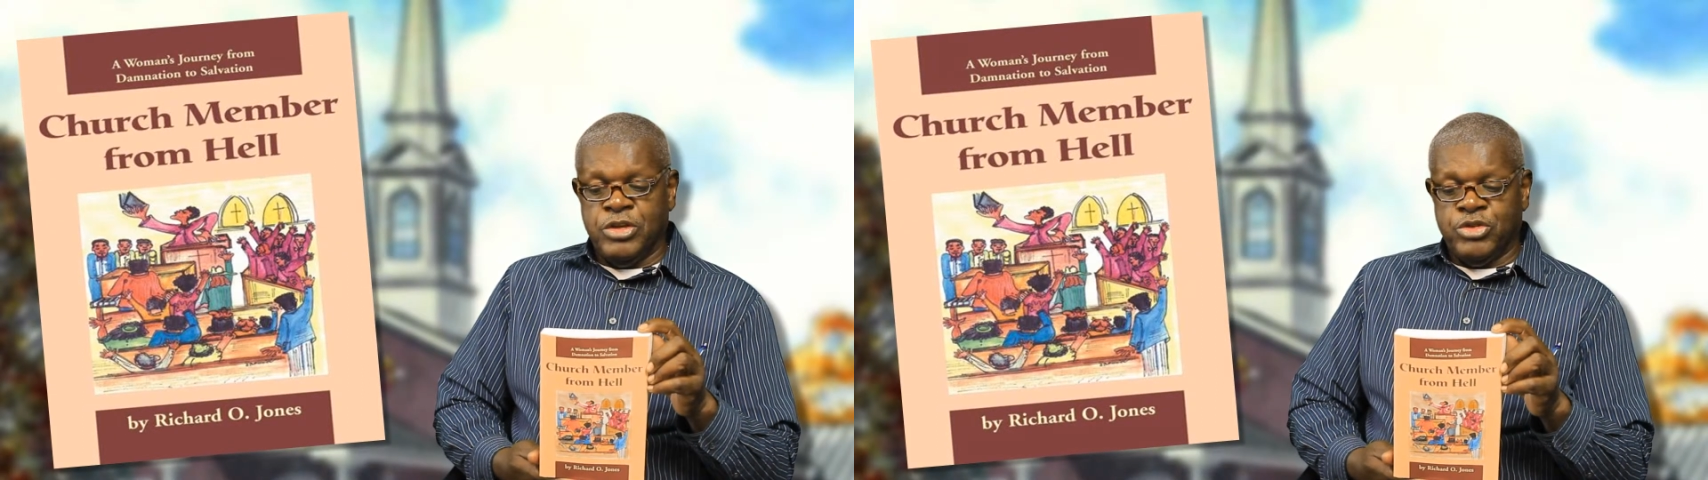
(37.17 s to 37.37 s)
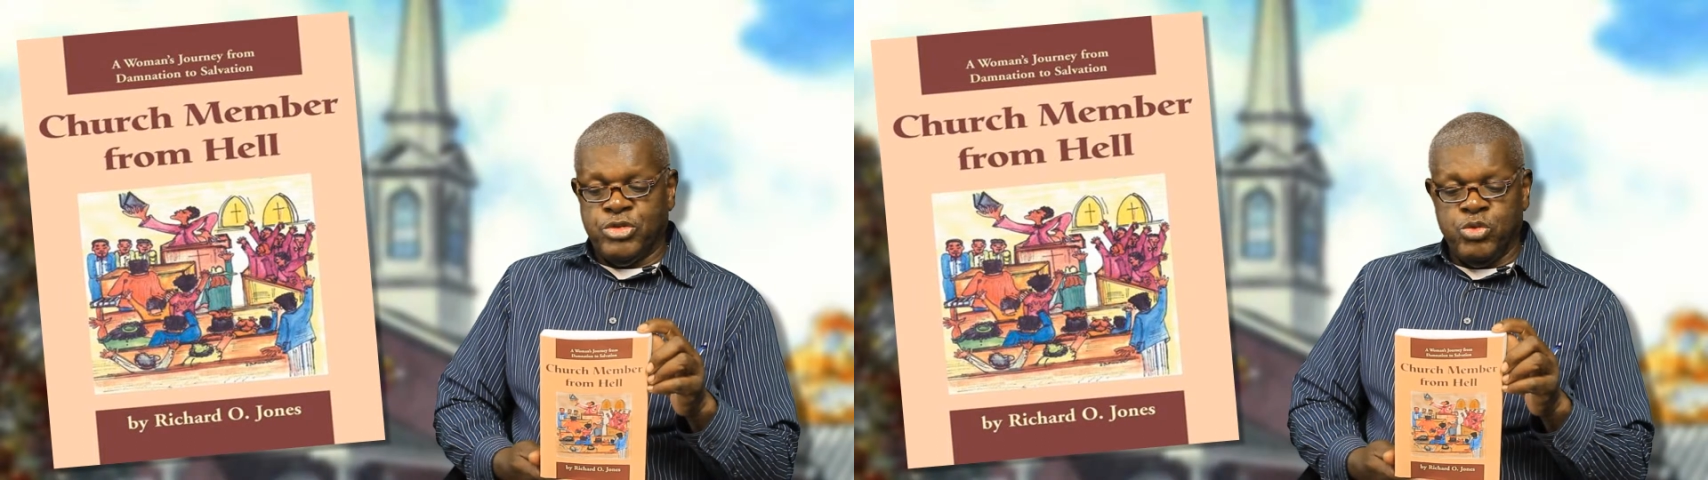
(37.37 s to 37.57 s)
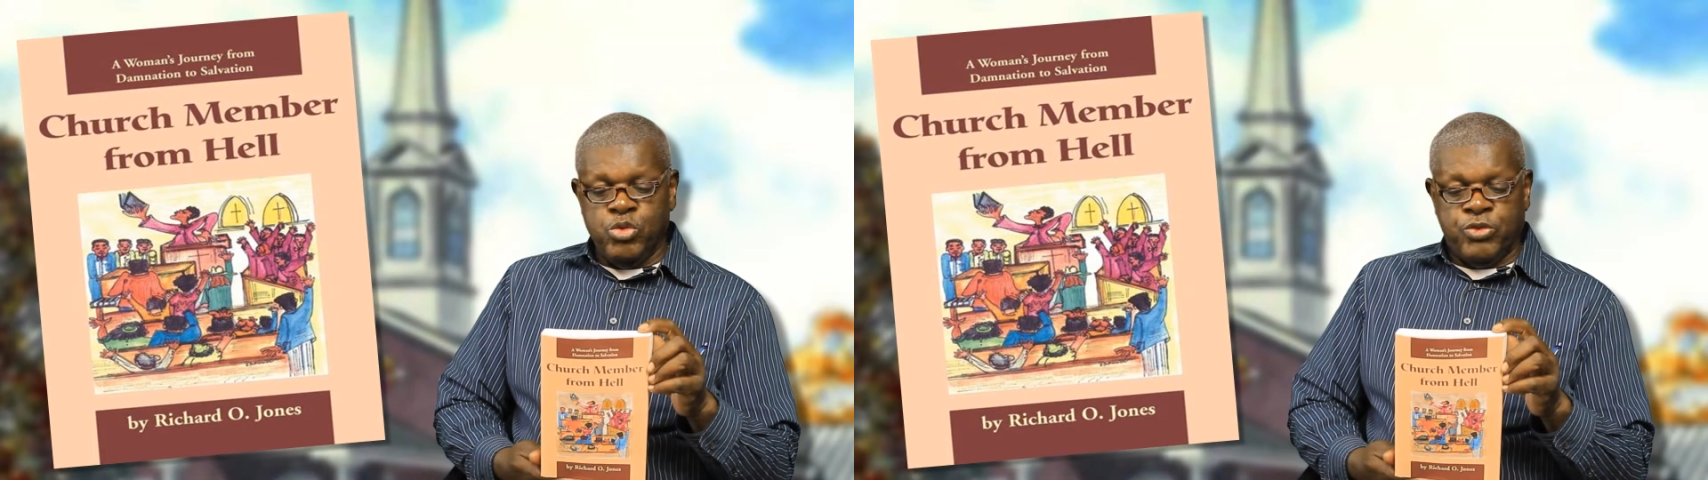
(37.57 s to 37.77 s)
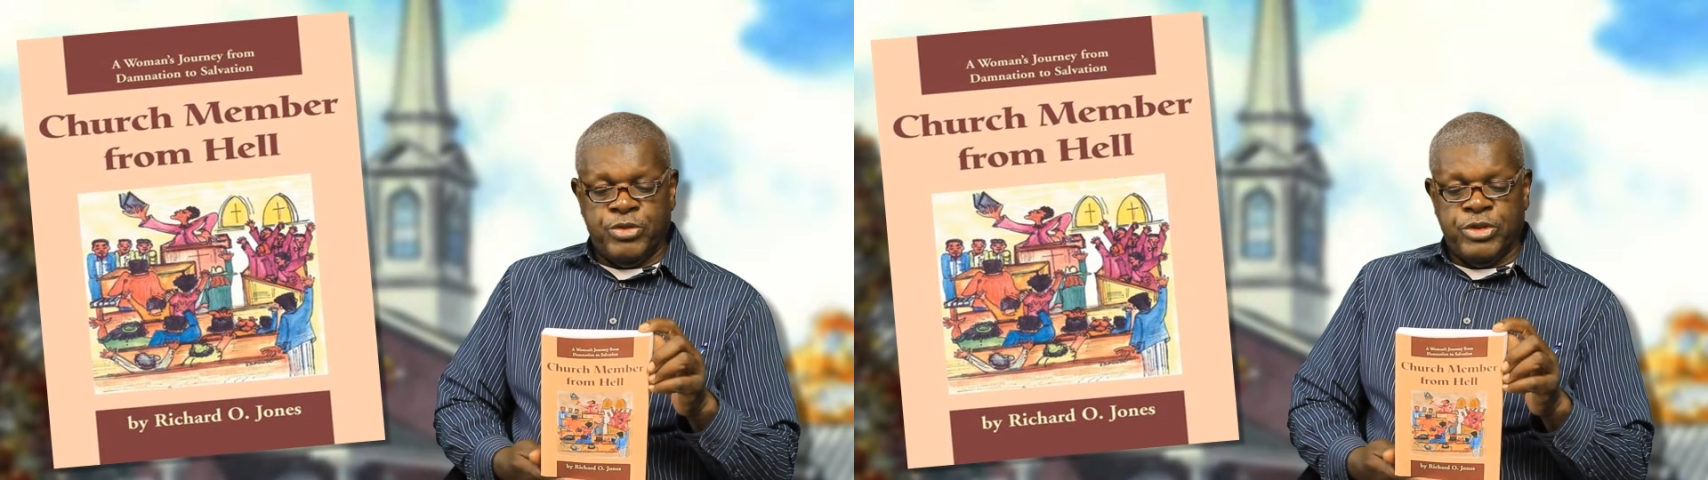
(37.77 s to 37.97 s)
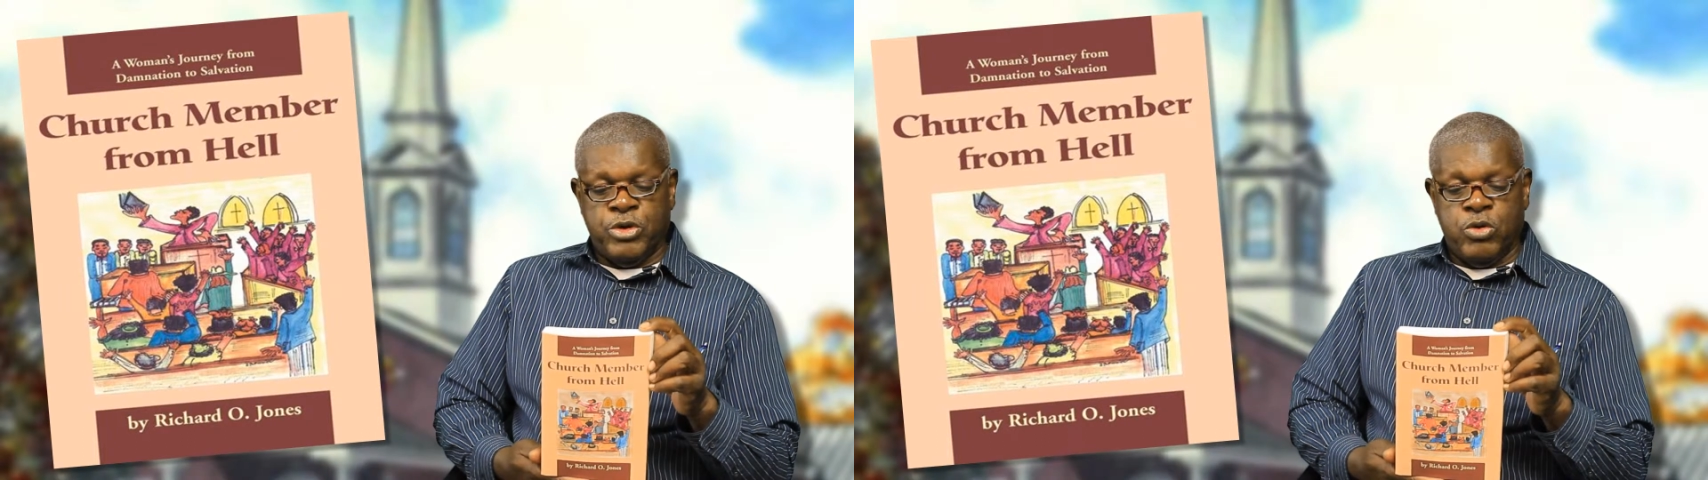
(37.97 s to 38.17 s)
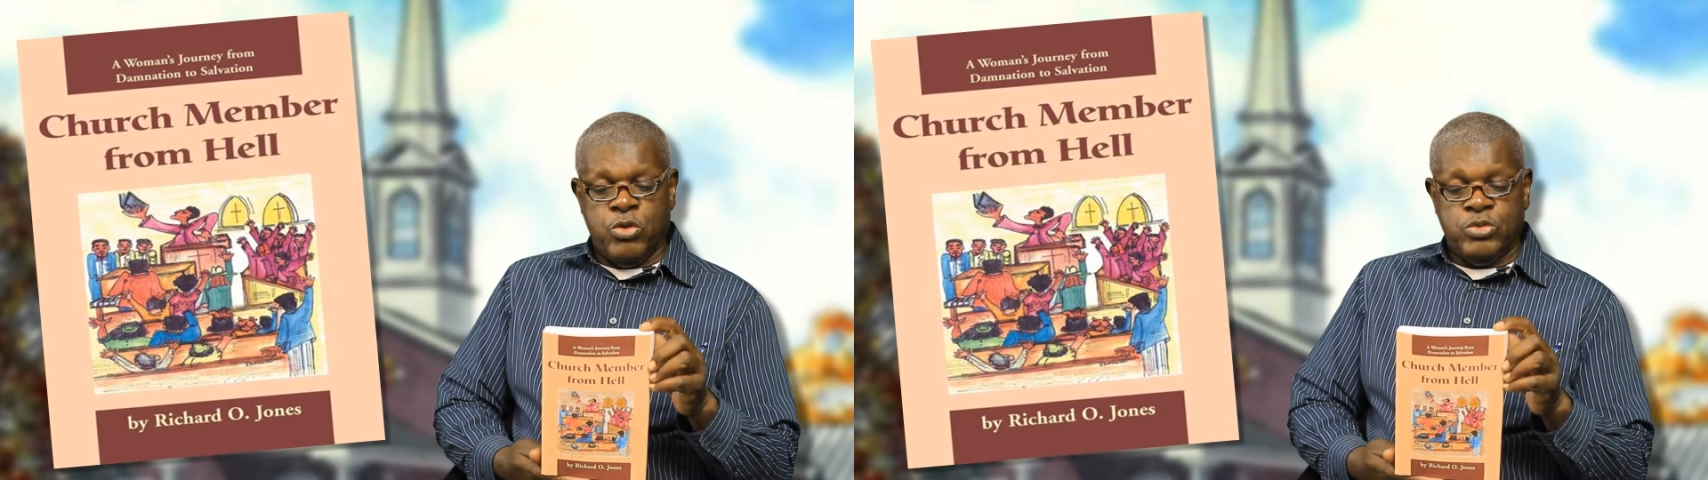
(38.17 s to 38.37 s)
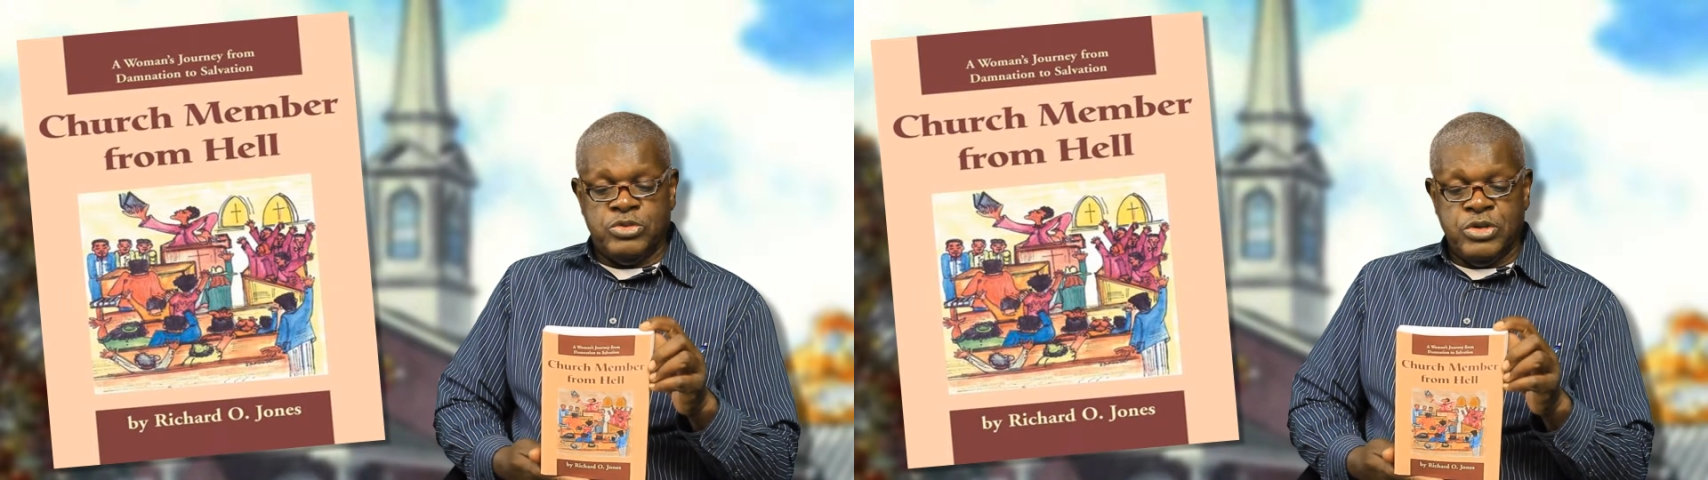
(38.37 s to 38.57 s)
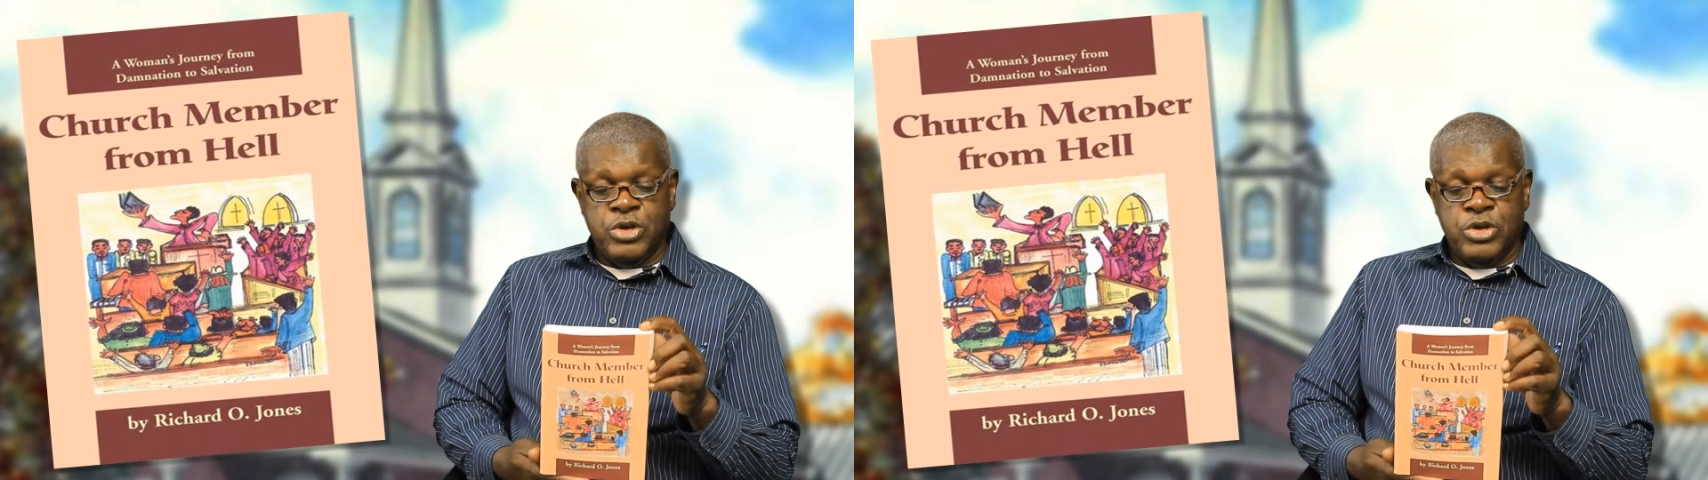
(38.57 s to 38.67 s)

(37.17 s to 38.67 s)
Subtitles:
tool for those